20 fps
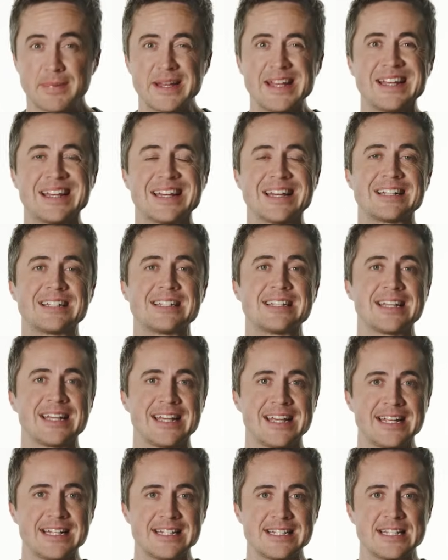being
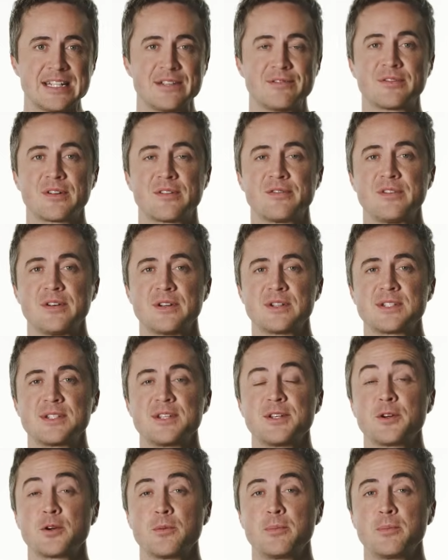attentive refers to your